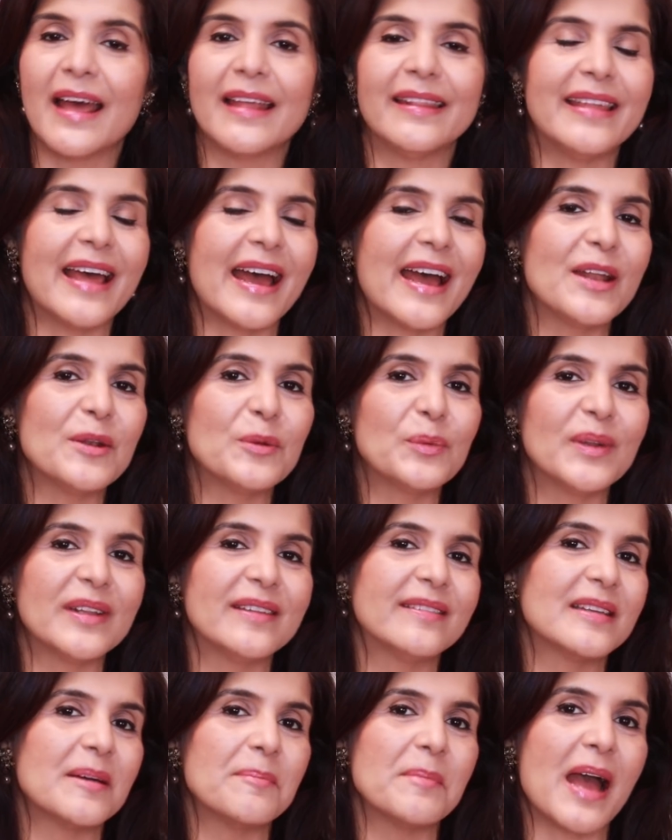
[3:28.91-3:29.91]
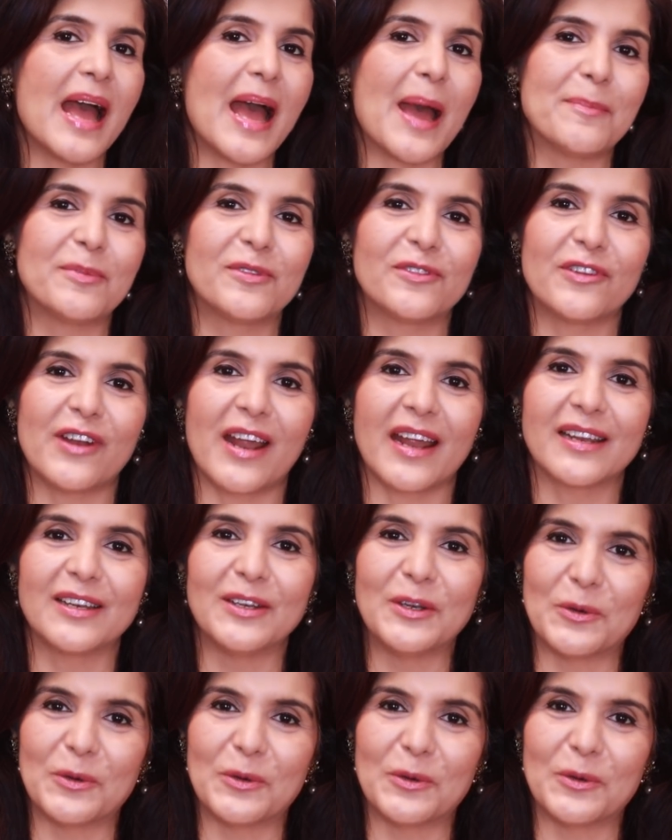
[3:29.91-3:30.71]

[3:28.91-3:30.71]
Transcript: than with some abstract